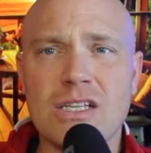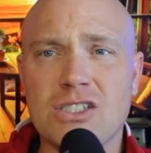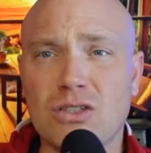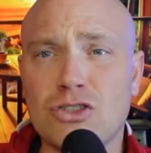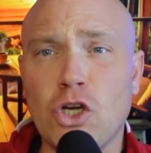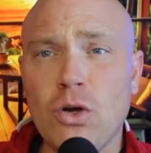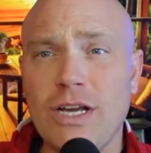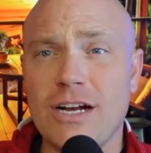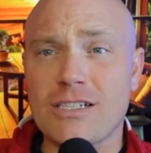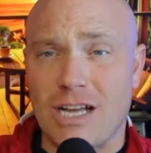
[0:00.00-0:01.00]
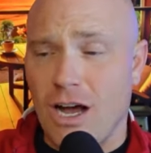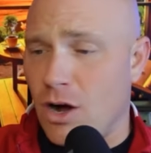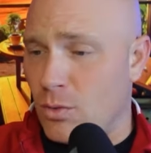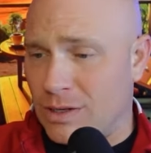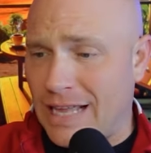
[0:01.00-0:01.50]
So two years
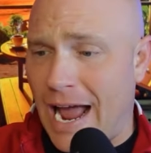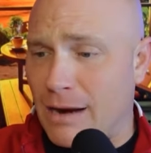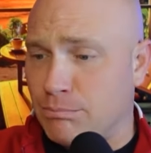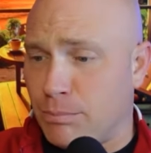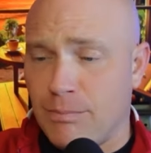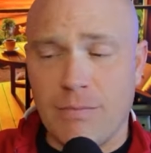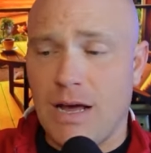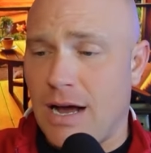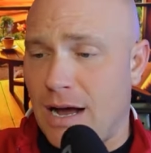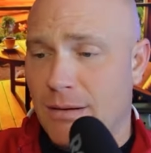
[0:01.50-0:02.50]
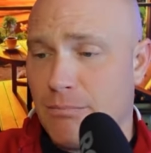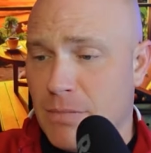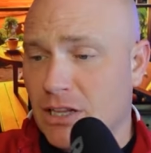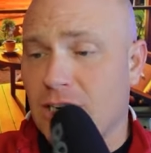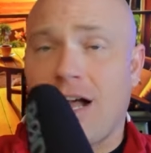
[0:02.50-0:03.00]
ago, when they had uh,
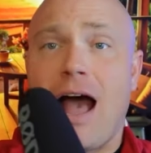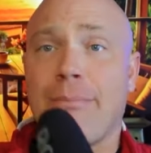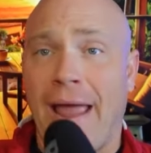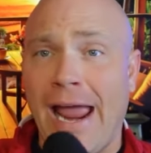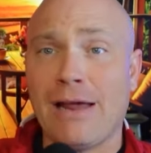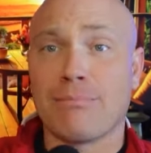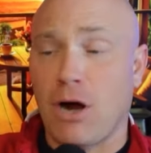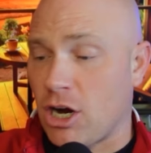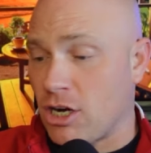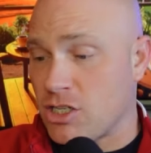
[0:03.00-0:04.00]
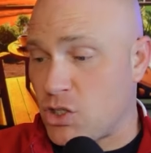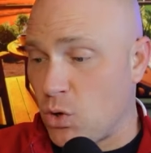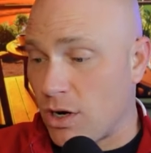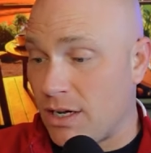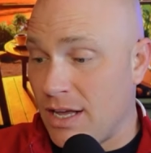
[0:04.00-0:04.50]
Miller Kopp and Parker
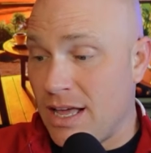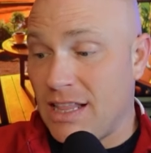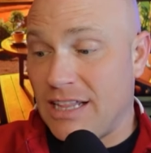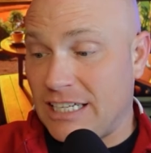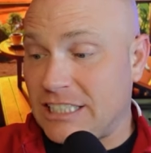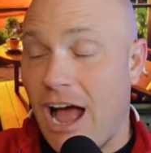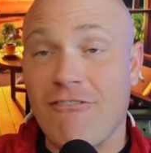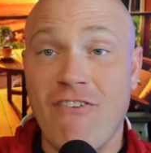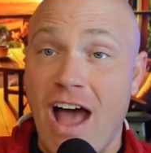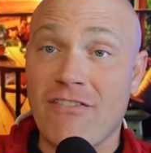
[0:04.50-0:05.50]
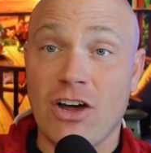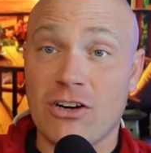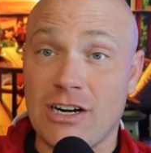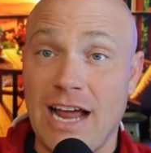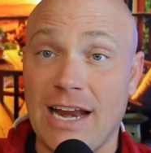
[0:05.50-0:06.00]
Stewart, they shot
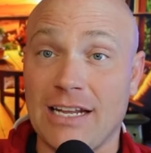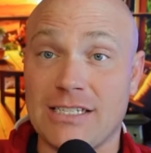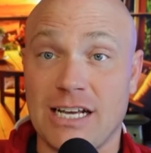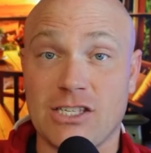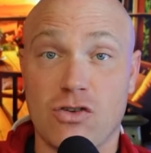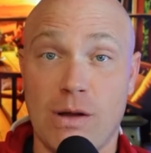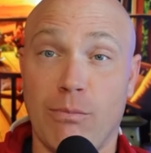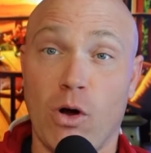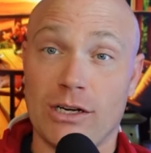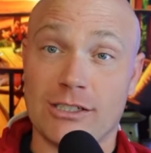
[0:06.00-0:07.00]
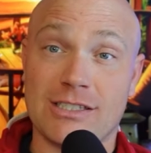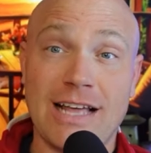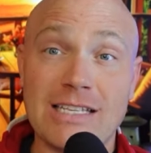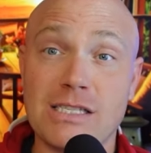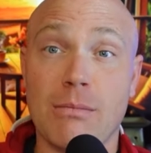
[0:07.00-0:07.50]
596 three pointers.
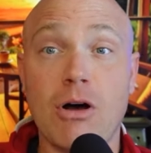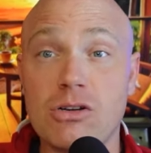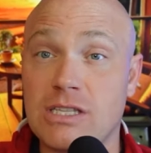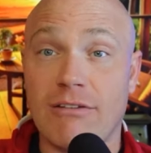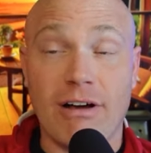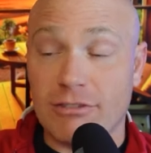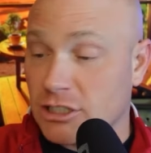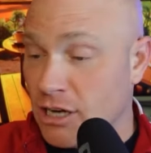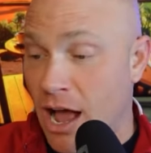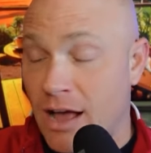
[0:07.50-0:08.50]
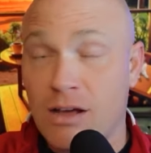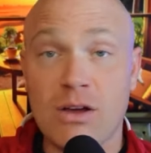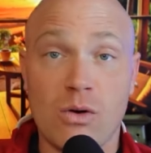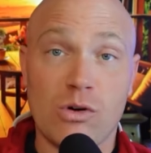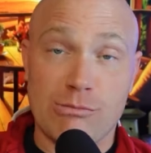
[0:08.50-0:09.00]
That's the most they've ever shot
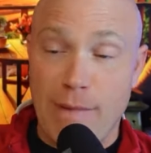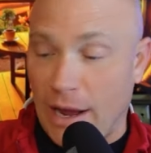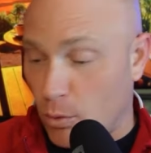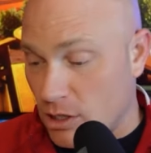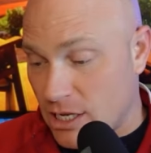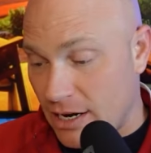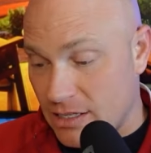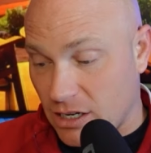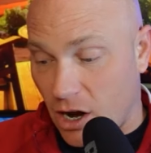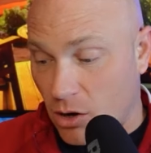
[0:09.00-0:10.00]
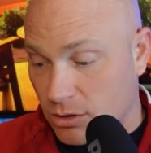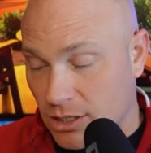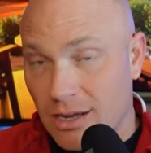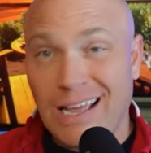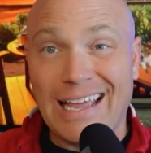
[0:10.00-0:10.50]
with Mike Woodson as a coach.